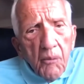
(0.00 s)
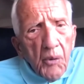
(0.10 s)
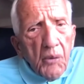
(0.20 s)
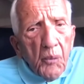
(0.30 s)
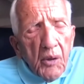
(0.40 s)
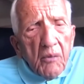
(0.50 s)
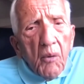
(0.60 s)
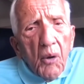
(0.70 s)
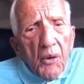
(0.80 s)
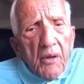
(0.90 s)
we
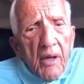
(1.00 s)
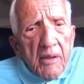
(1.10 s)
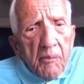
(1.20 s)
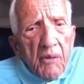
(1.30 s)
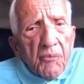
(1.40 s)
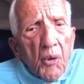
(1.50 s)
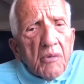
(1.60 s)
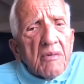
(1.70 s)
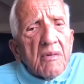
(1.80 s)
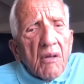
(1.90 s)
ought not to be
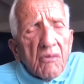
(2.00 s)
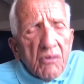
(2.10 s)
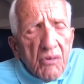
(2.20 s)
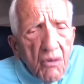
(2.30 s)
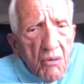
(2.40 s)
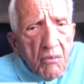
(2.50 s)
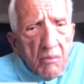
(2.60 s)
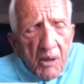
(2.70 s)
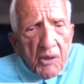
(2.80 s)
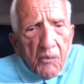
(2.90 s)
focused on so
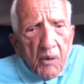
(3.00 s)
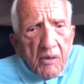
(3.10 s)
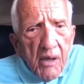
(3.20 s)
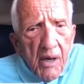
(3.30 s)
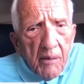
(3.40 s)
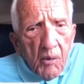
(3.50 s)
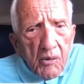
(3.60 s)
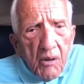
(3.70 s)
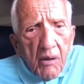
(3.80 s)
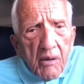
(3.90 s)
much of our time
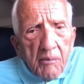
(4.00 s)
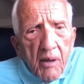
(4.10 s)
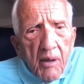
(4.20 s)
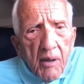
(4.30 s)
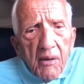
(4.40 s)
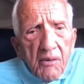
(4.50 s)
on talking about